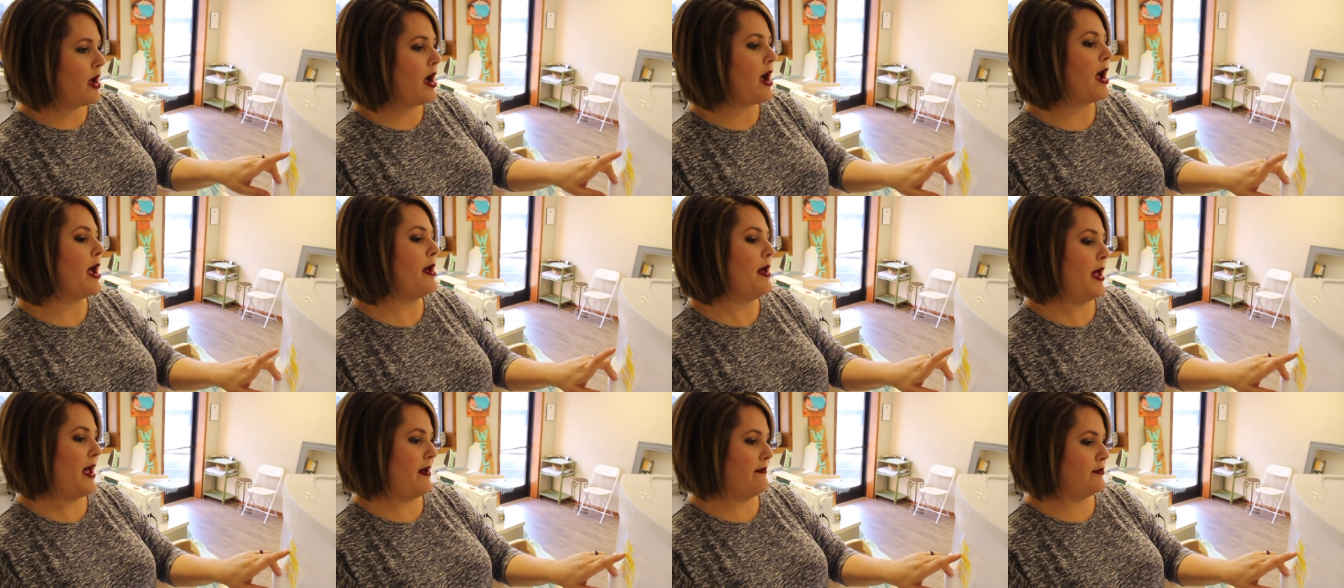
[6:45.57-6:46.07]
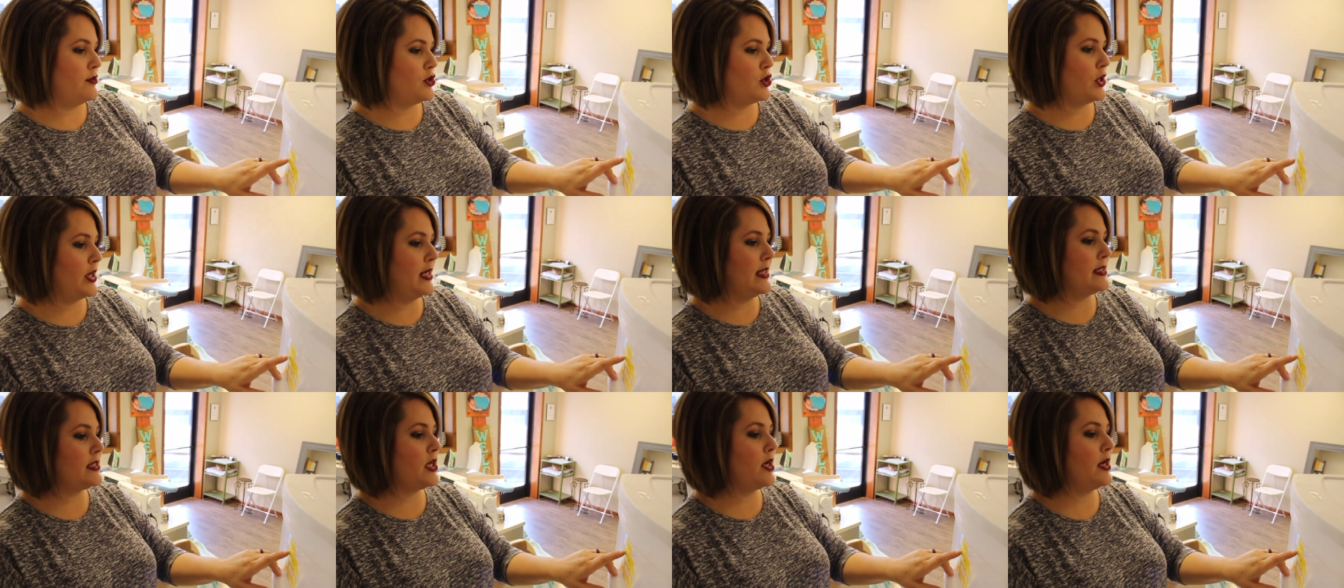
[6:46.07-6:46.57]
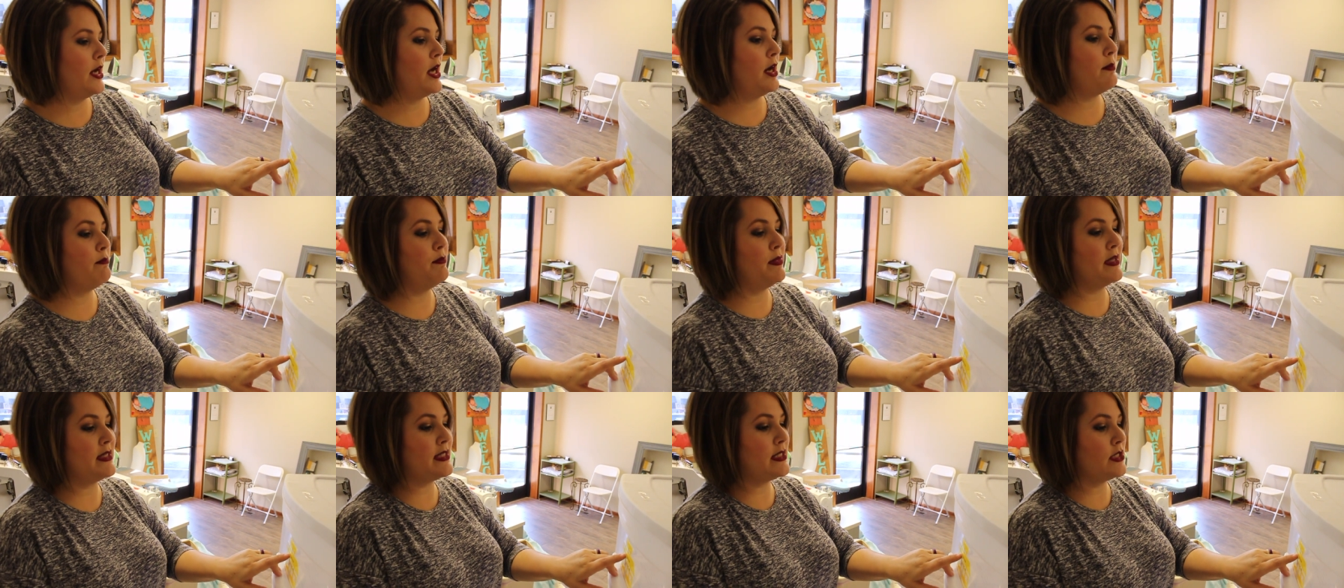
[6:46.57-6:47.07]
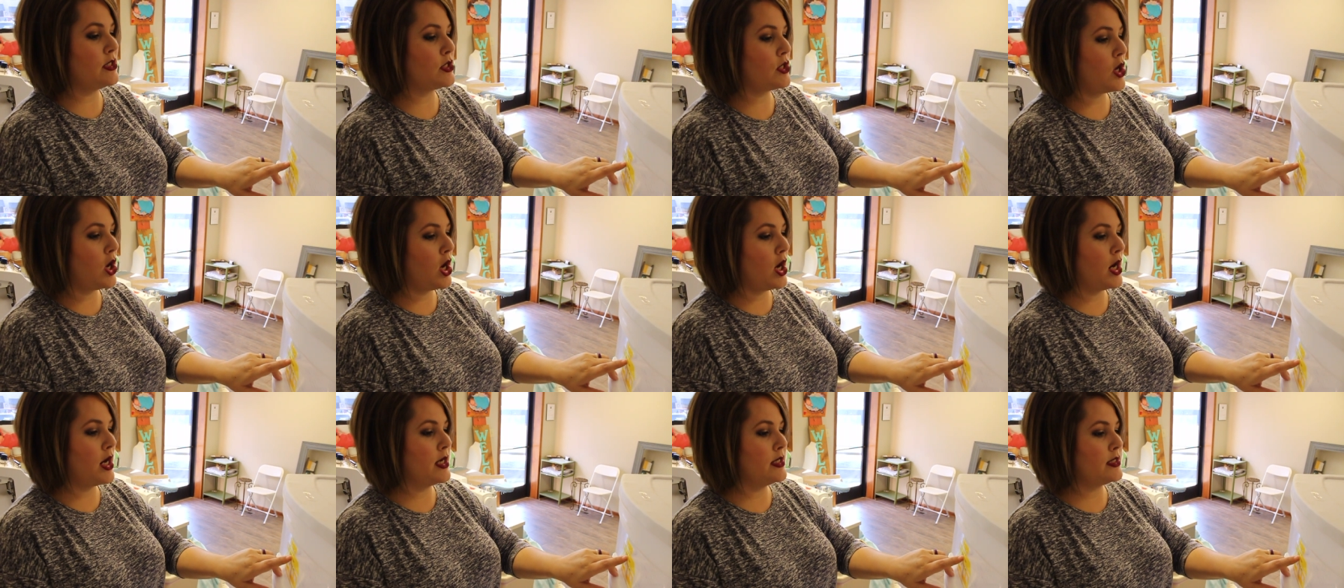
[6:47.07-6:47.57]
I have treats on here, business
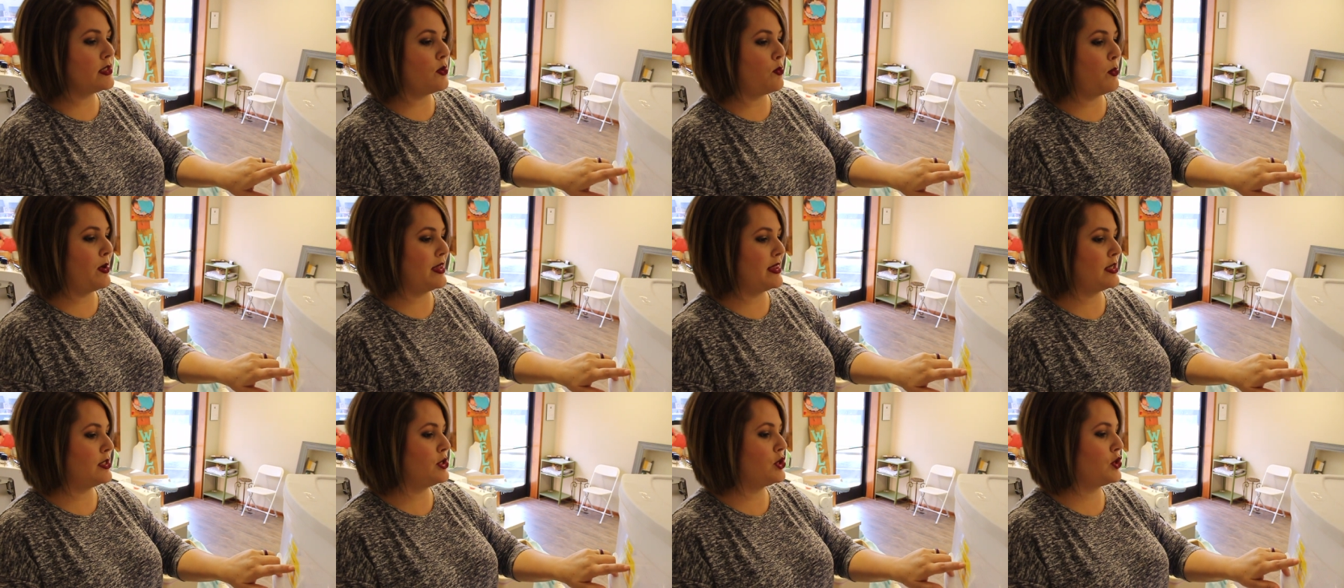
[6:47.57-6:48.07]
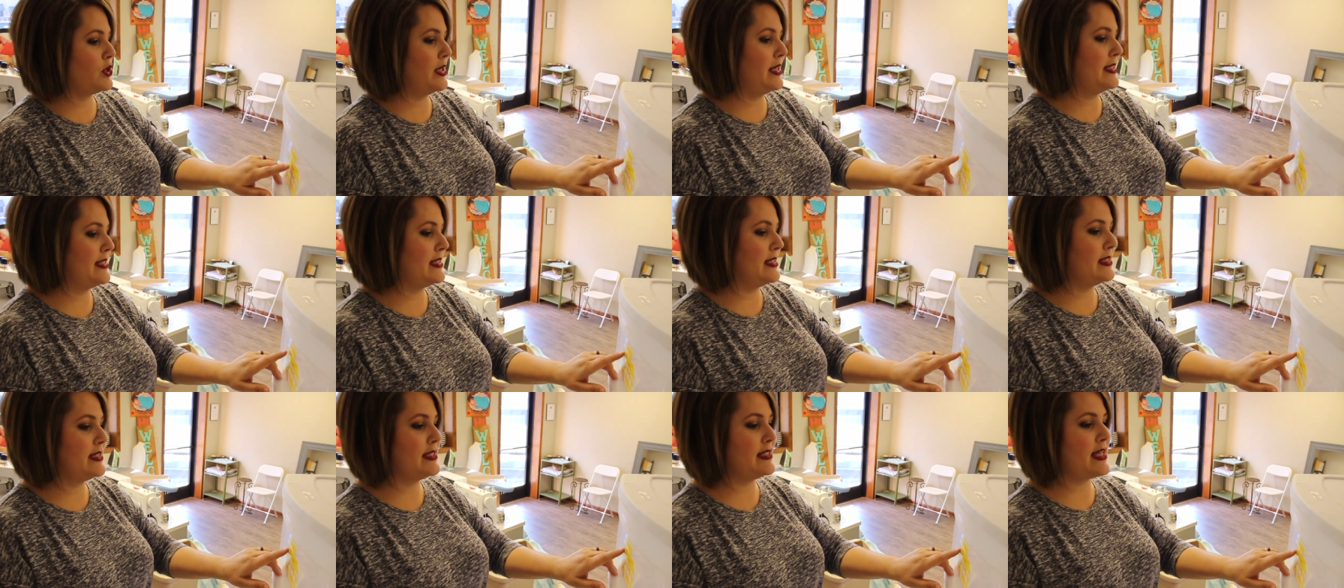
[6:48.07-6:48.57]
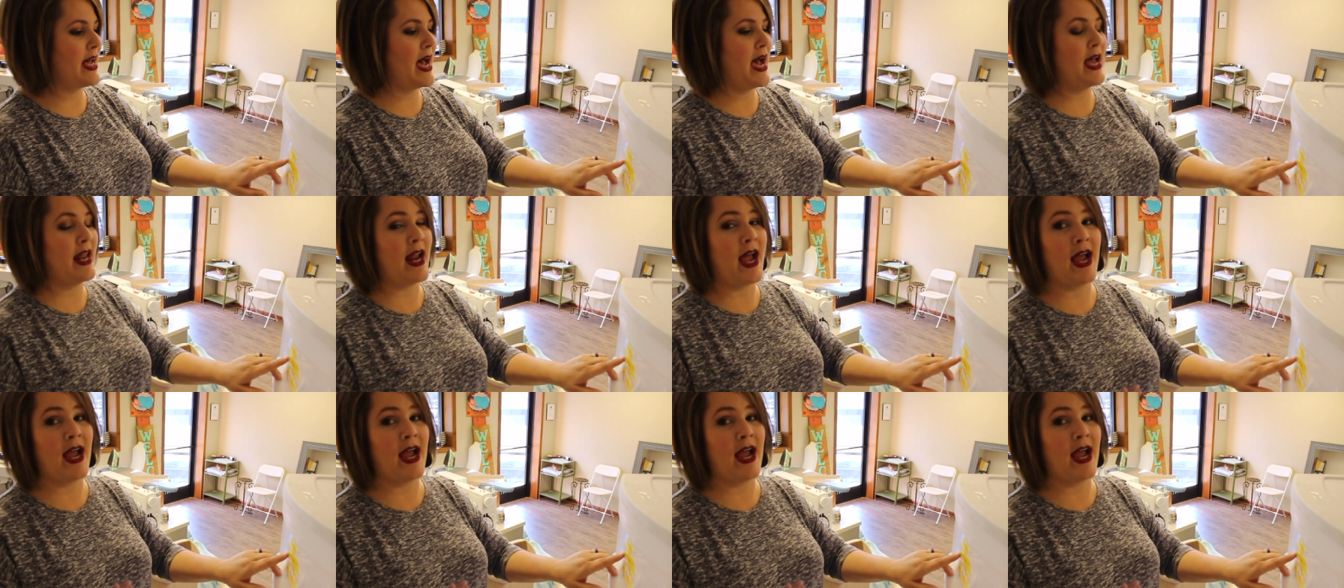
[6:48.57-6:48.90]
cards with treats inside.